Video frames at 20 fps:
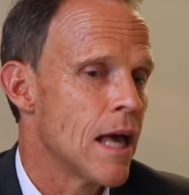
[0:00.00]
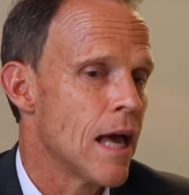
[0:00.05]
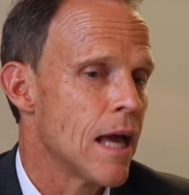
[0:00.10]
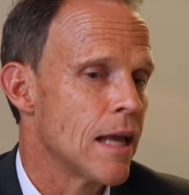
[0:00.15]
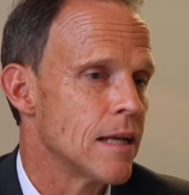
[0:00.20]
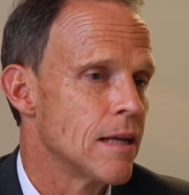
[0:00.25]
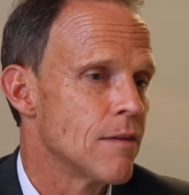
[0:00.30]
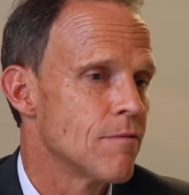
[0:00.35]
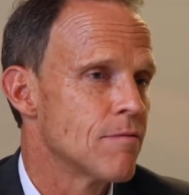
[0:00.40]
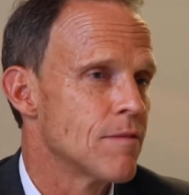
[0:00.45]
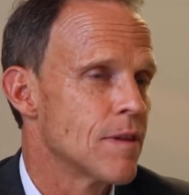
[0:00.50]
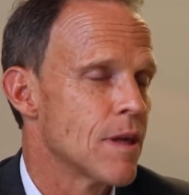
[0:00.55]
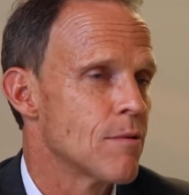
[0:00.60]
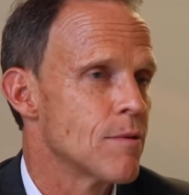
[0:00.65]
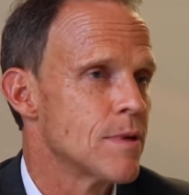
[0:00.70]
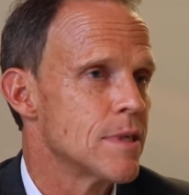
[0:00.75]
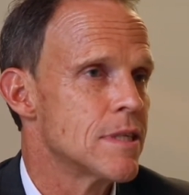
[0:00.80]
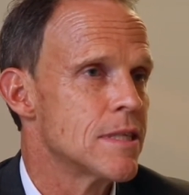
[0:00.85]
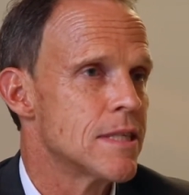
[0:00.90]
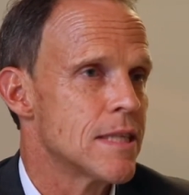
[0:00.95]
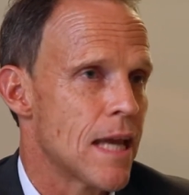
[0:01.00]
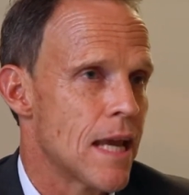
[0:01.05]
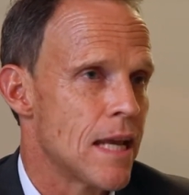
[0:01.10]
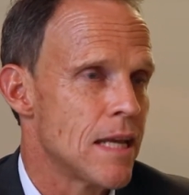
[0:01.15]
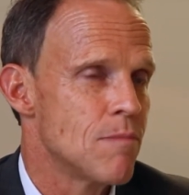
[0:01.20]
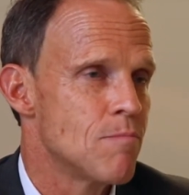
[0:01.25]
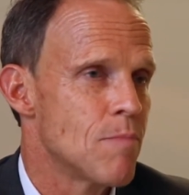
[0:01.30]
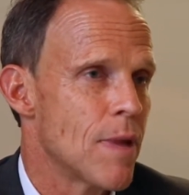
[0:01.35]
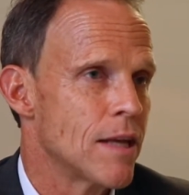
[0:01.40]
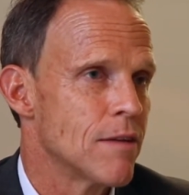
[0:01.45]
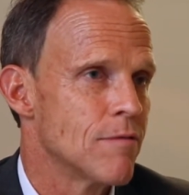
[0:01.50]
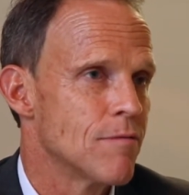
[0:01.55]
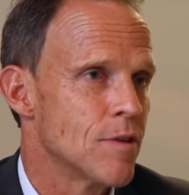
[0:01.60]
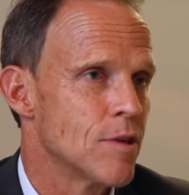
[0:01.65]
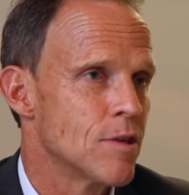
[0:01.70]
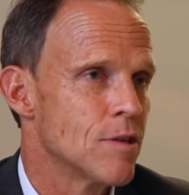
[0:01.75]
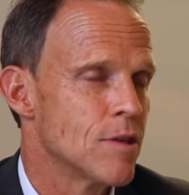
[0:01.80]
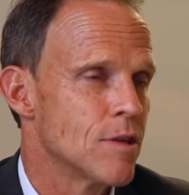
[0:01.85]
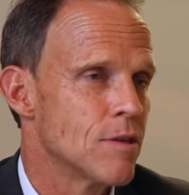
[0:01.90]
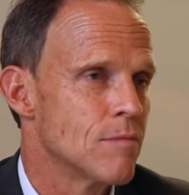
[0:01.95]
And if there is any
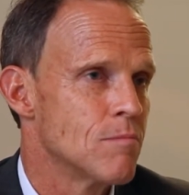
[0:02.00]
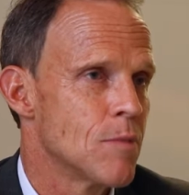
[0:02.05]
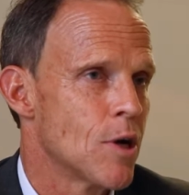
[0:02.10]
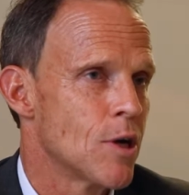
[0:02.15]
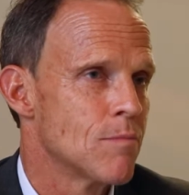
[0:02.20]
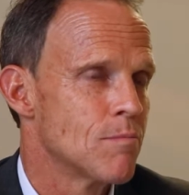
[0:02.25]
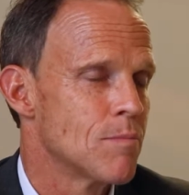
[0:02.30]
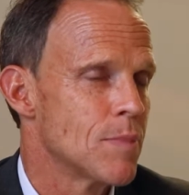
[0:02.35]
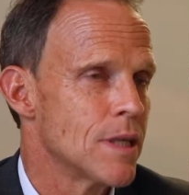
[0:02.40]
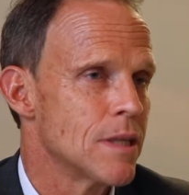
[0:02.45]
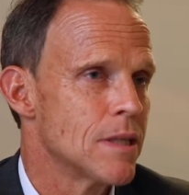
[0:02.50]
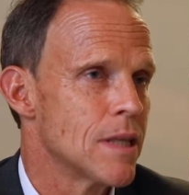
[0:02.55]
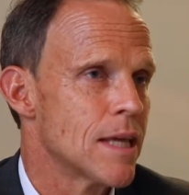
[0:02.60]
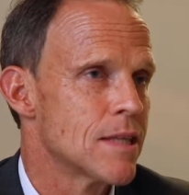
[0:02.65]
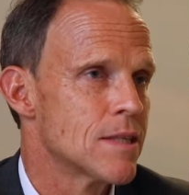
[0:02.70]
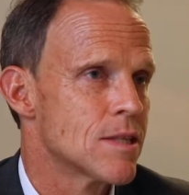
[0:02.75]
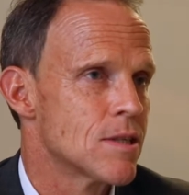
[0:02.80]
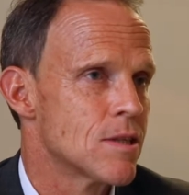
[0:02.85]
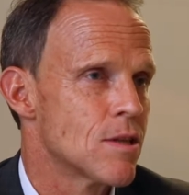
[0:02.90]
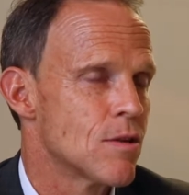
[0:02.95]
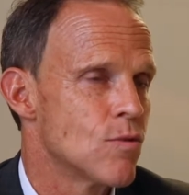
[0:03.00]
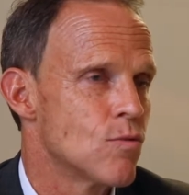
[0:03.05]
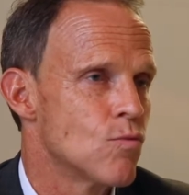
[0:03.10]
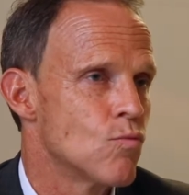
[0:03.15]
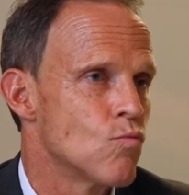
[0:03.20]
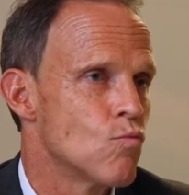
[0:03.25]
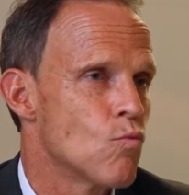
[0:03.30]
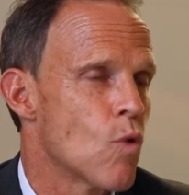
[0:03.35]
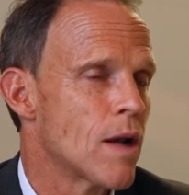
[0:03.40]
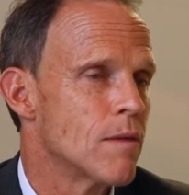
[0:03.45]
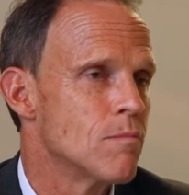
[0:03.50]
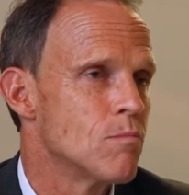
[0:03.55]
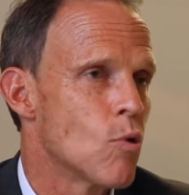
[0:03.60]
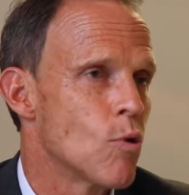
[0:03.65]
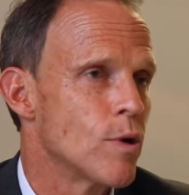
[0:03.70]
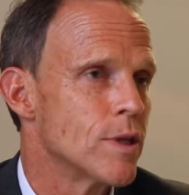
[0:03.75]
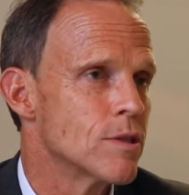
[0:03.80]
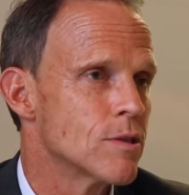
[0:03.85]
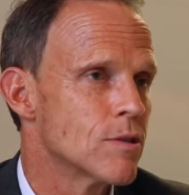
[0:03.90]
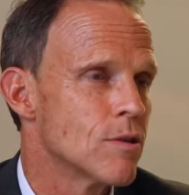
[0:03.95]
benefit, it might be less than 1
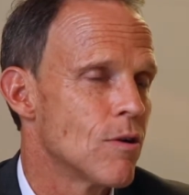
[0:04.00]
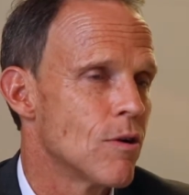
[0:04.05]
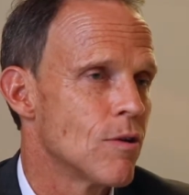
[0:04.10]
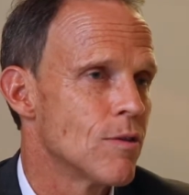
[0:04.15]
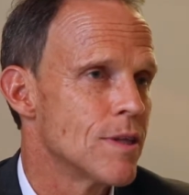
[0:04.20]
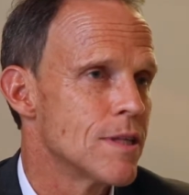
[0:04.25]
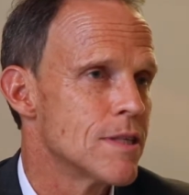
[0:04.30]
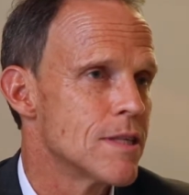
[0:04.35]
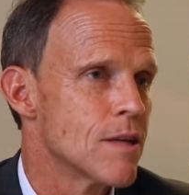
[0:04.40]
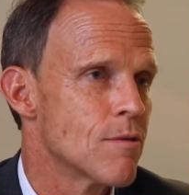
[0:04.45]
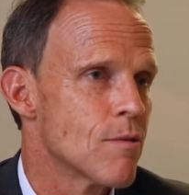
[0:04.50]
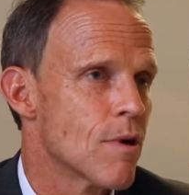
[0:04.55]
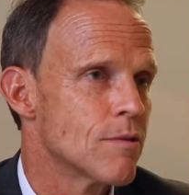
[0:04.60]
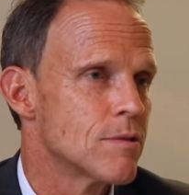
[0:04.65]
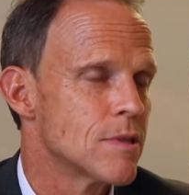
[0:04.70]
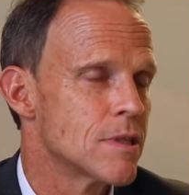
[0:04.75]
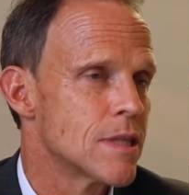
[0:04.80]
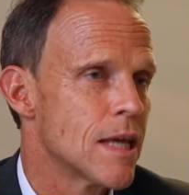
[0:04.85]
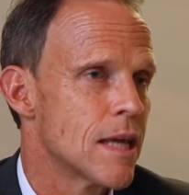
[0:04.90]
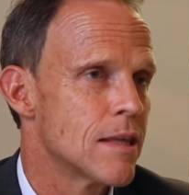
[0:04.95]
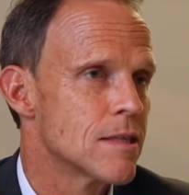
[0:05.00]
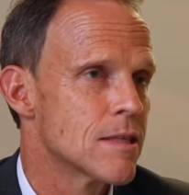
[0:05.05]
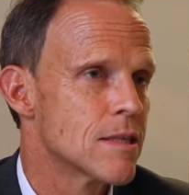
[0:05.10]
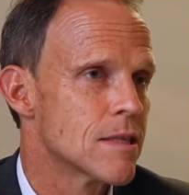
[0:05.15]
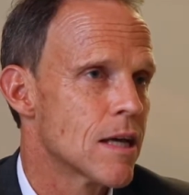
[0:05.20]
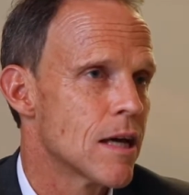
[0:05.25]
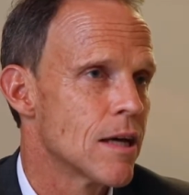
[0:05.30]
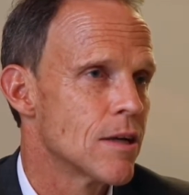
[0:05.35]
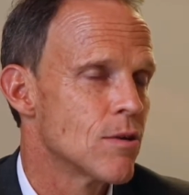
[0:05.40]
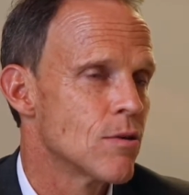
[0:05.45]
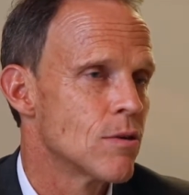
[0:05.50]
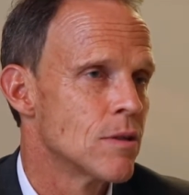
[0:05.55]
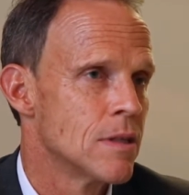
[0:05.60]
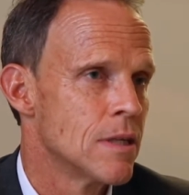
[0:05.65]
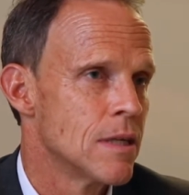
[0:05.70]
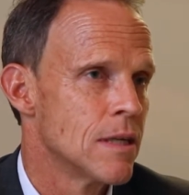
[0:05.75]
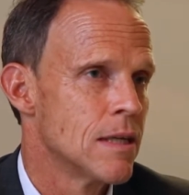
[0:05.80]
point on the 0 to 10 scale.